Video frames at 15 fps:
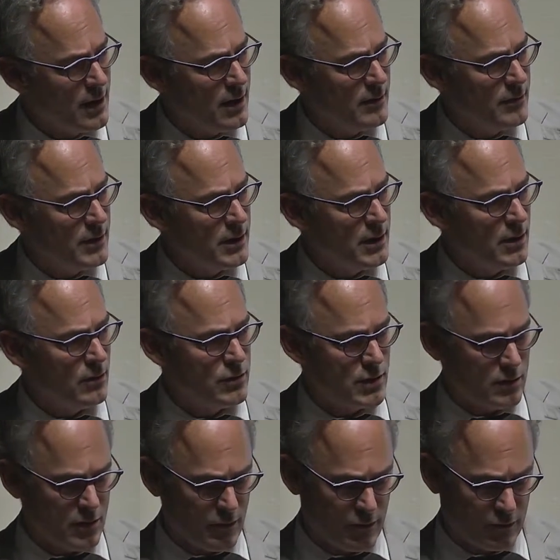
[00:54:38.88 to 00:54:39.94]
Um, you know,
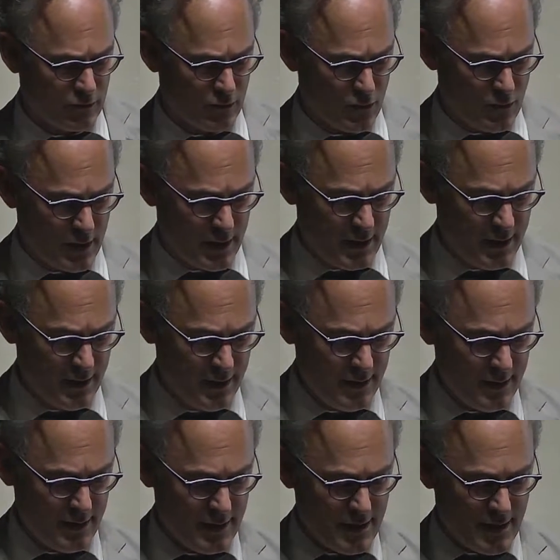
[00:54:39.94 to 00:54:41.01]
don't know the story.
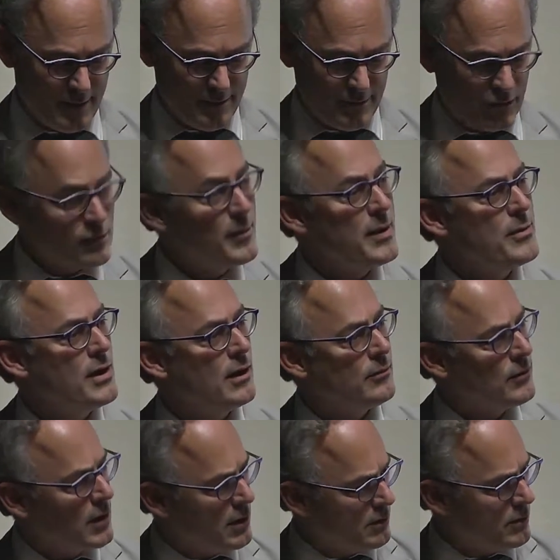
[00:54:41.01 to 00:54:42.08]
Um, so maybe
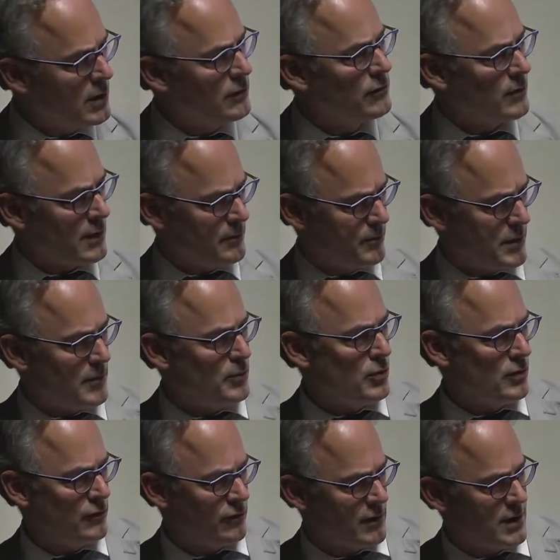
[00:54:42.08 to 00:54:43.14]
I'll, I'll, I'll, I'll,
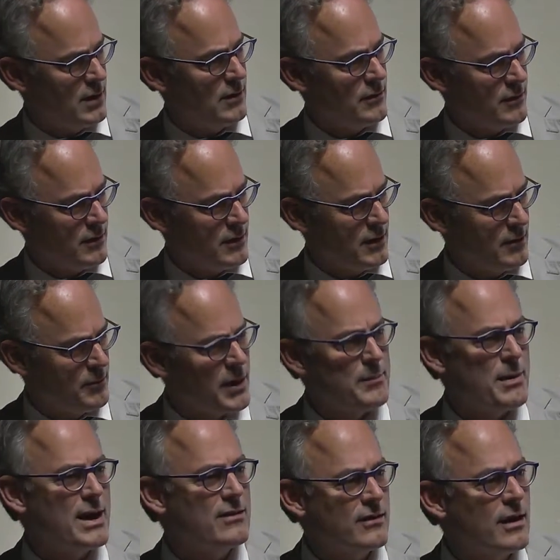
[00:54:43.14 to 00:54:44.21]
pull aside on, on the, but,
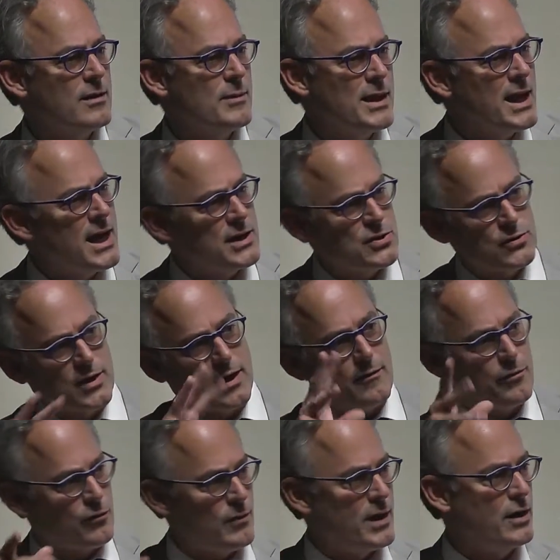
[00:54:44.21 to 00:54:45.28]
but it's, I mean, the answer is kind
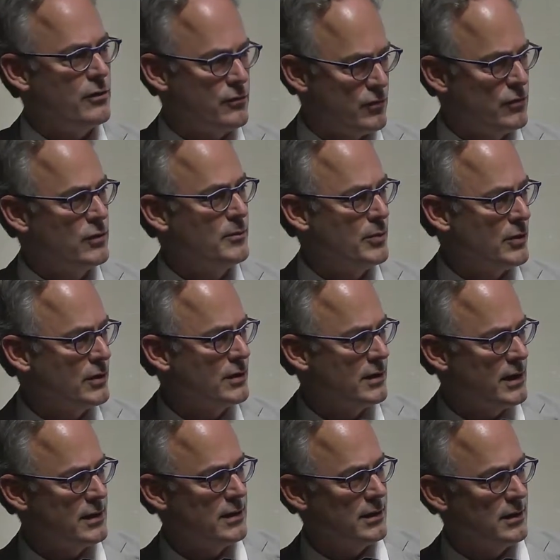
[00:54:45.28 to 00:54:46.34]
of threaded through the book,
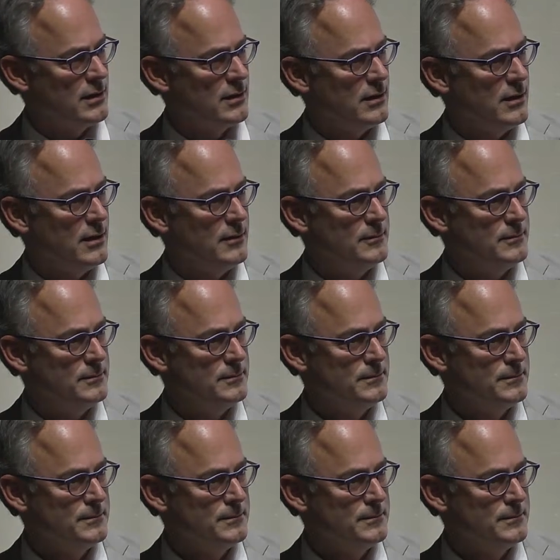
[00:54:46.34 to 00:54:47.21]
I think. Um,